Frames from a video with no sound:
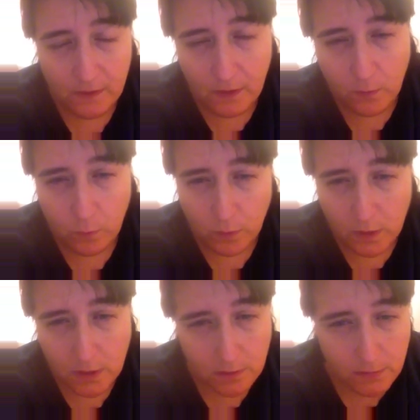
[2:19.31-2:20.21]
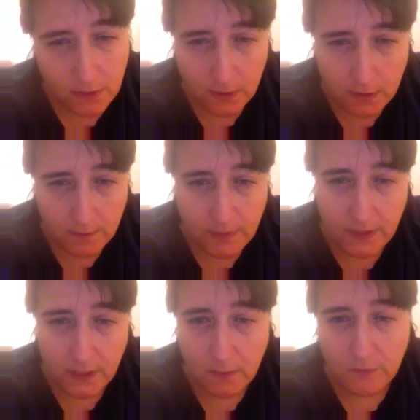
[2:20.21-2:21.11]
a worm by
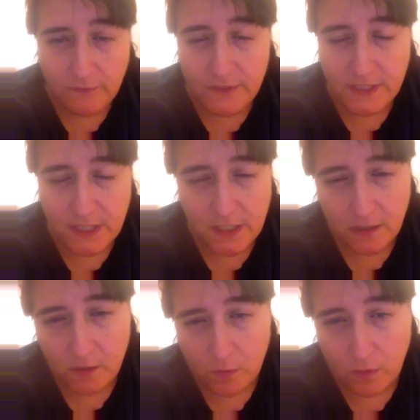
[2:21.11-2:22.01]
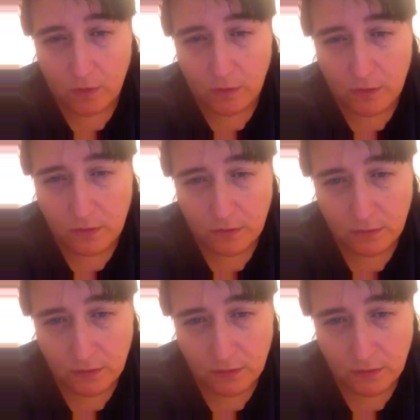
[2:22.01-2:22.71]
the name of Dean Corll,